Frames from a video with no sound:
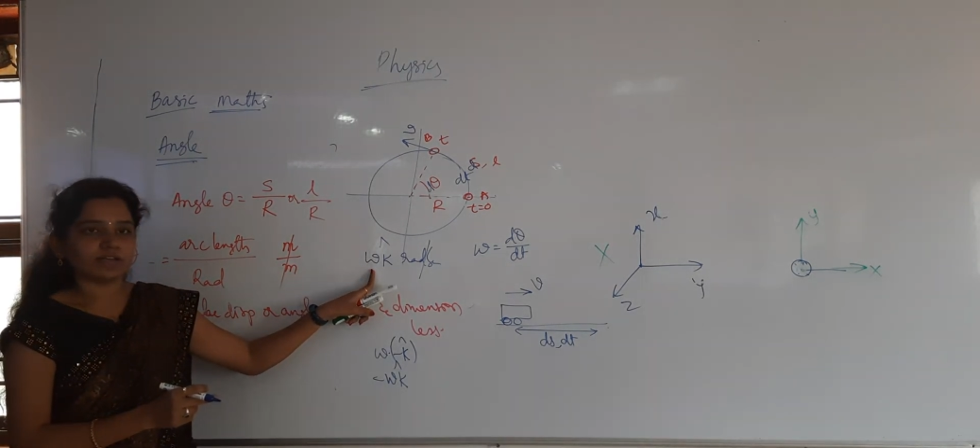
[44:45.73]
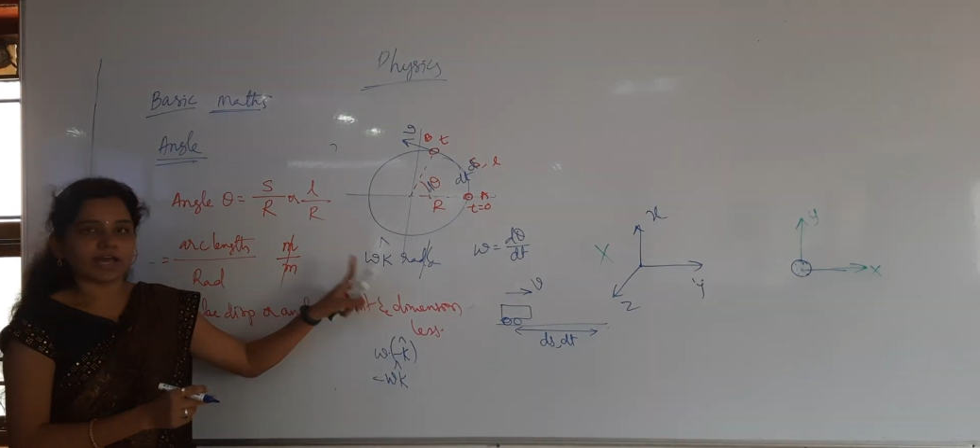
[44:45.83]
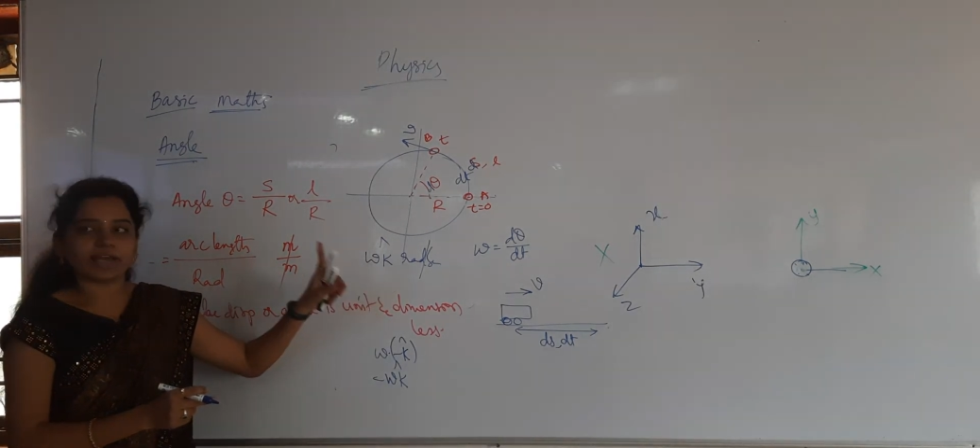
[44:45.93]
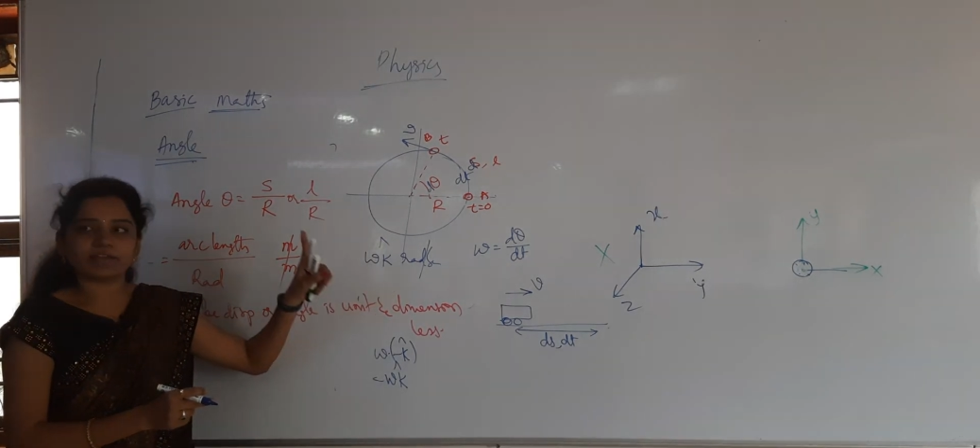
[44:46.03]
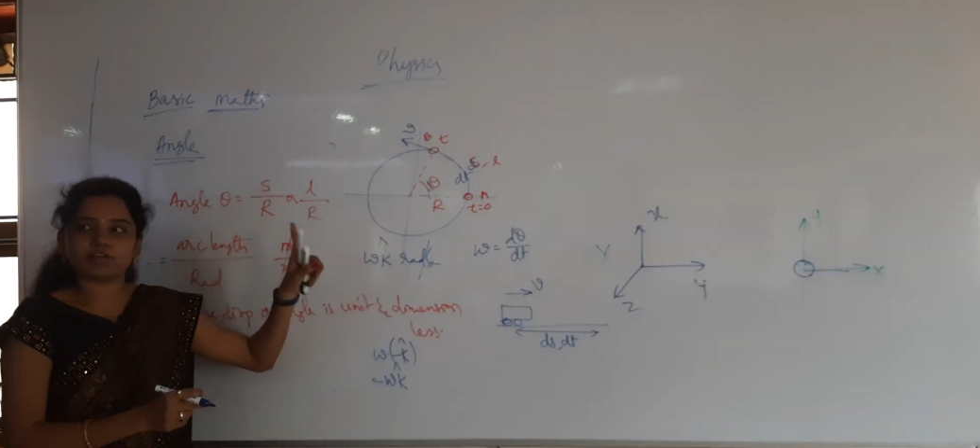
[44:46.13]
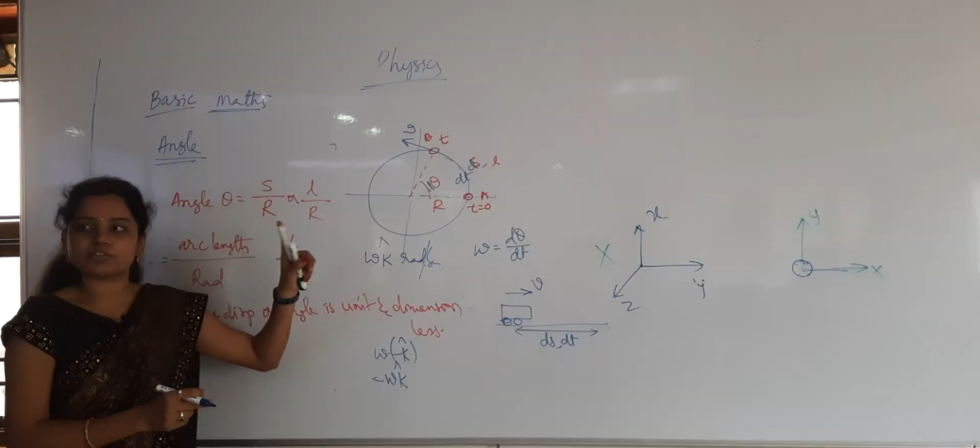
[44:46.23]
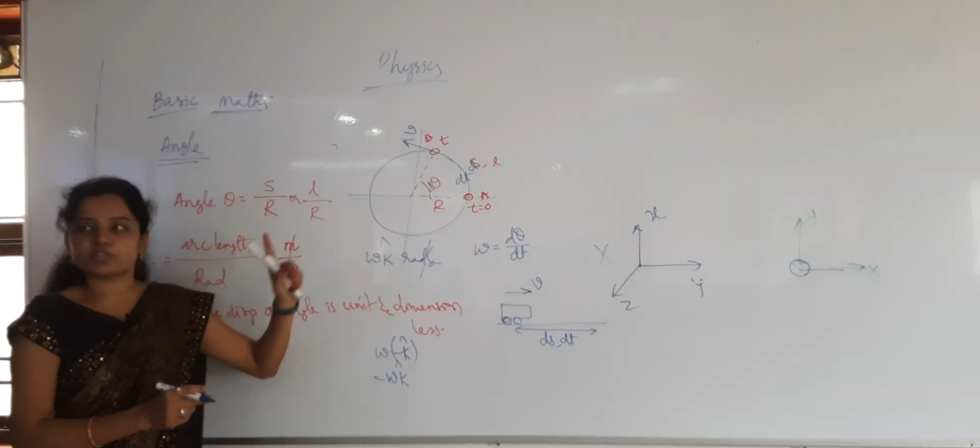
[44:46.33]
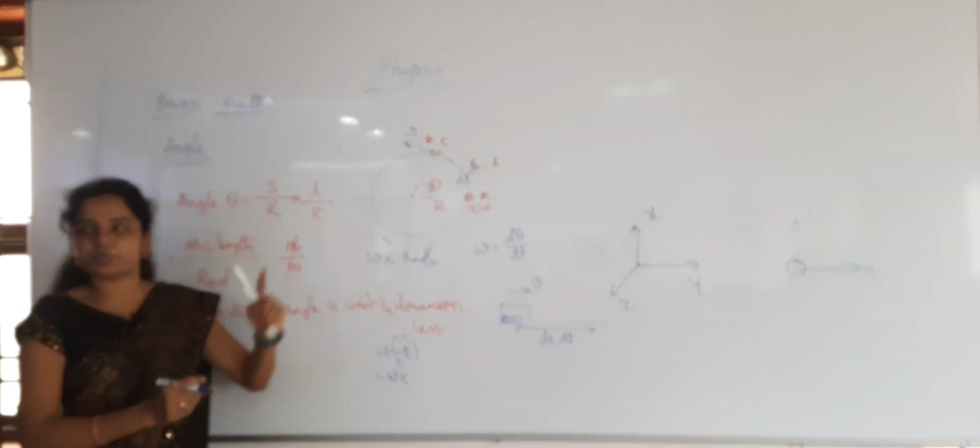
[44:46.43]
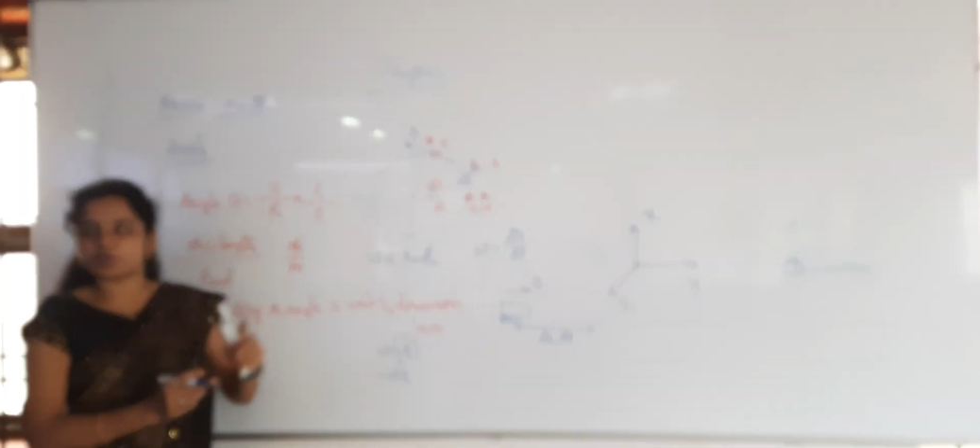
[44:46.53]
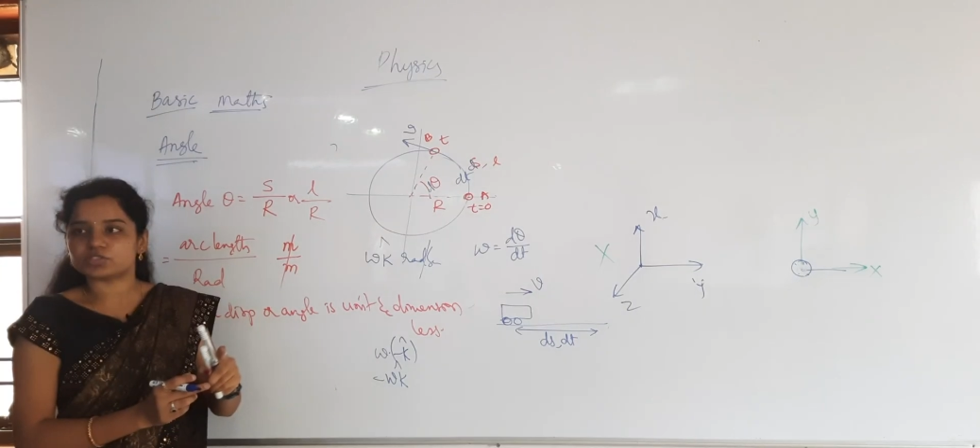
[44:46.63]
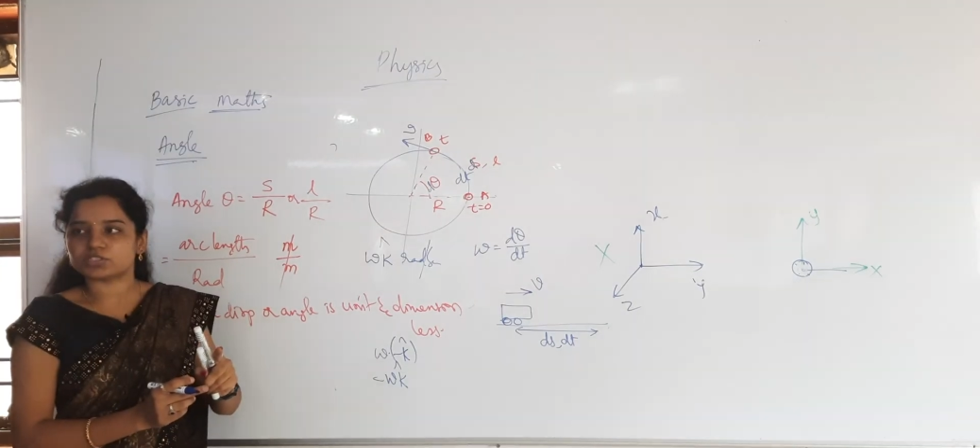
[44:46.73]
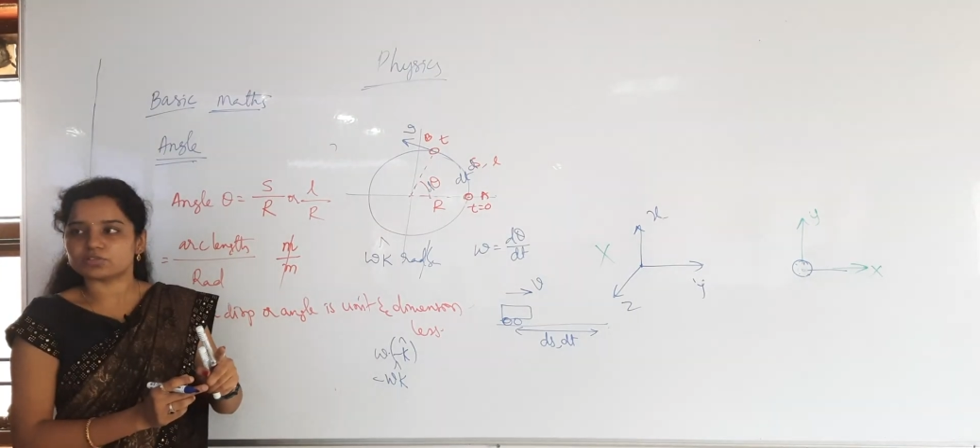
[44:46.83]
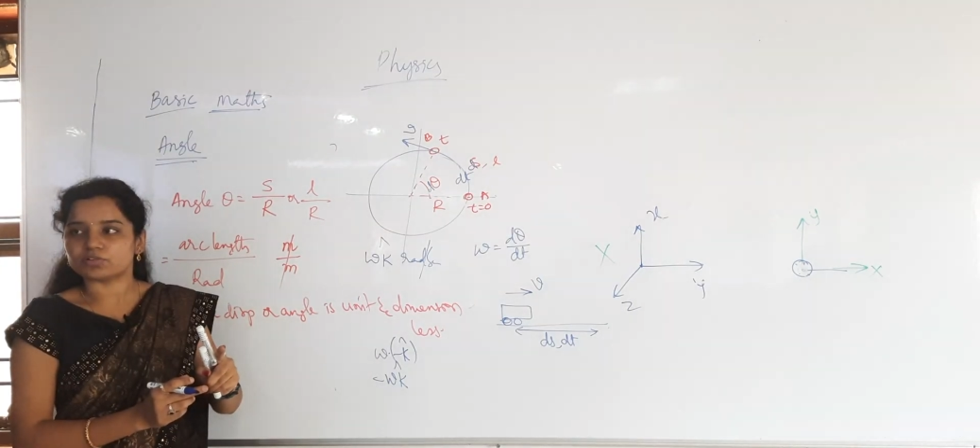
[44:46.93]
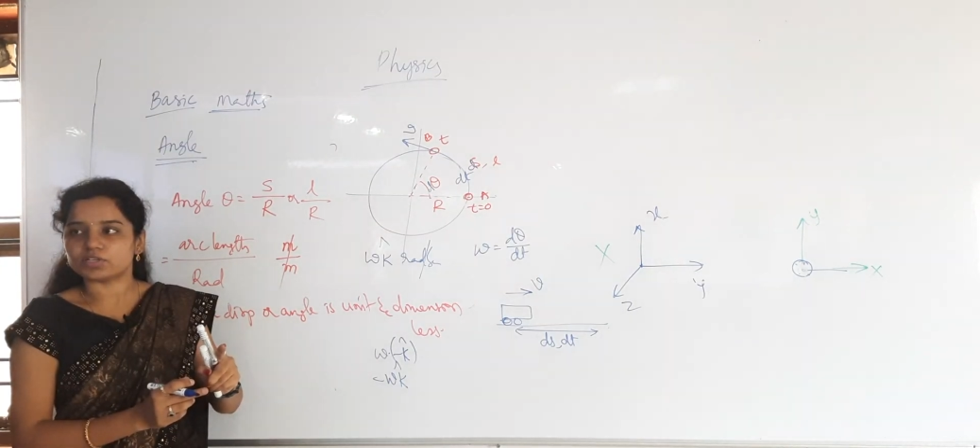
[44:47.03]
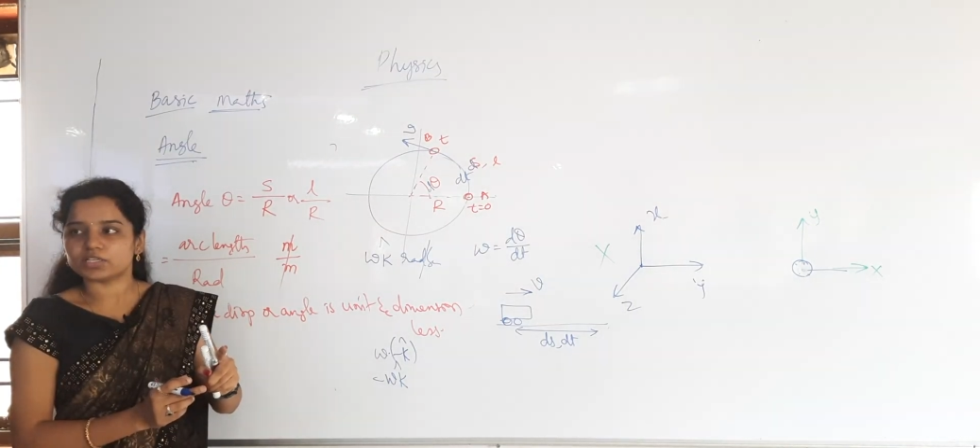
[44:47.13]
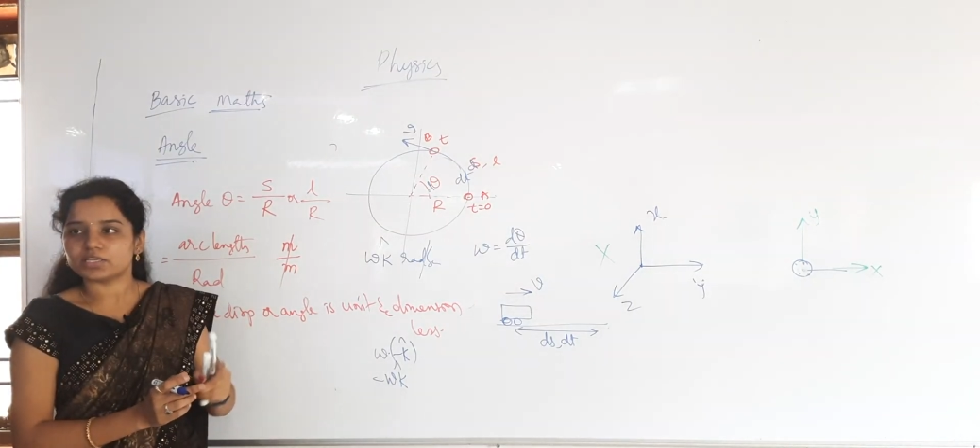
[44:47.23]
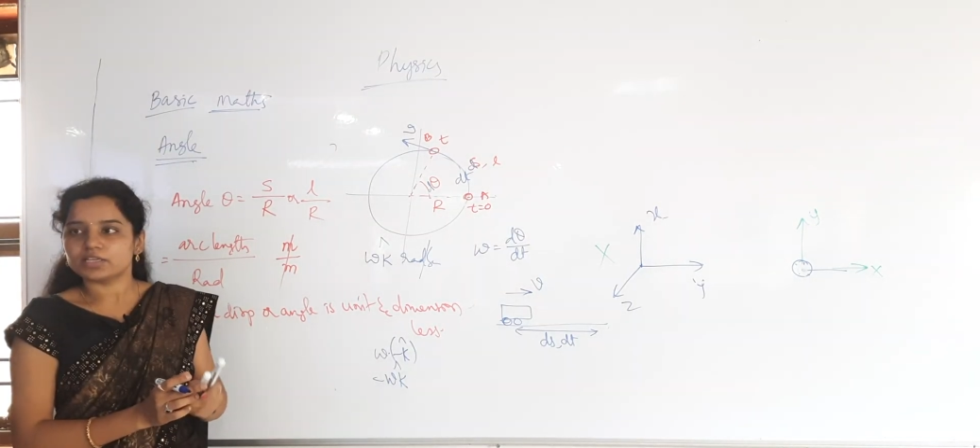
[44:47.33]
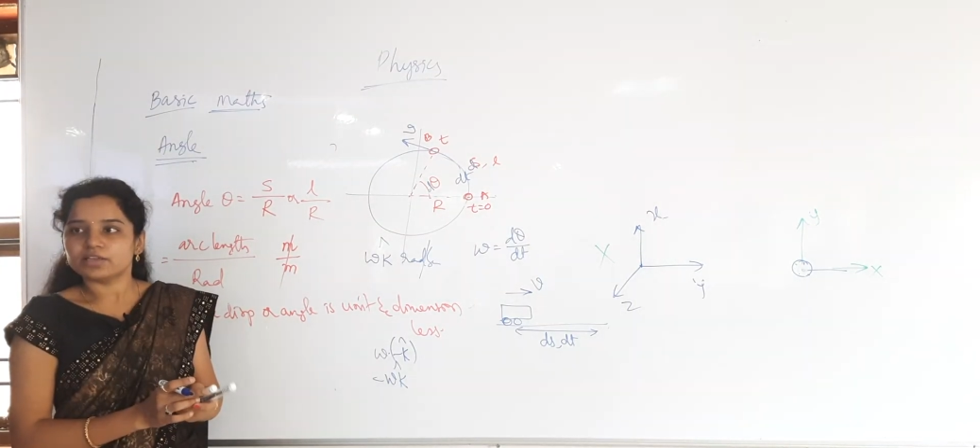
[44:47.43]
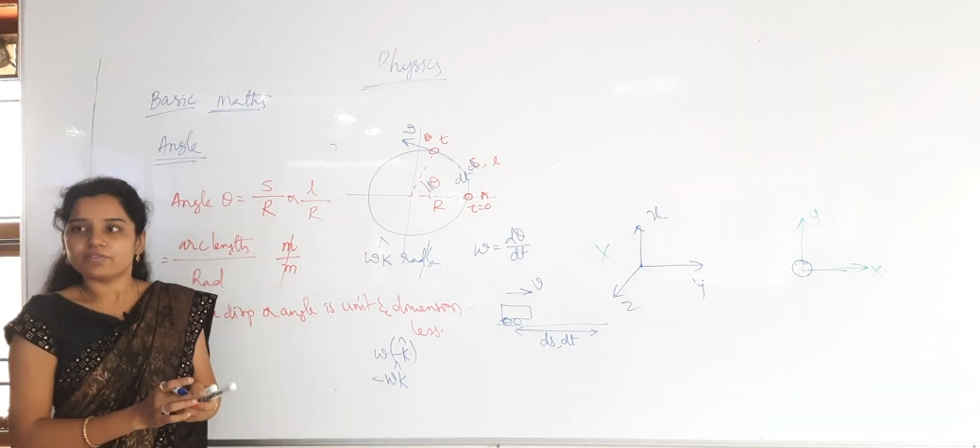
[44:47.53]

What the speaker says: angle also positive only.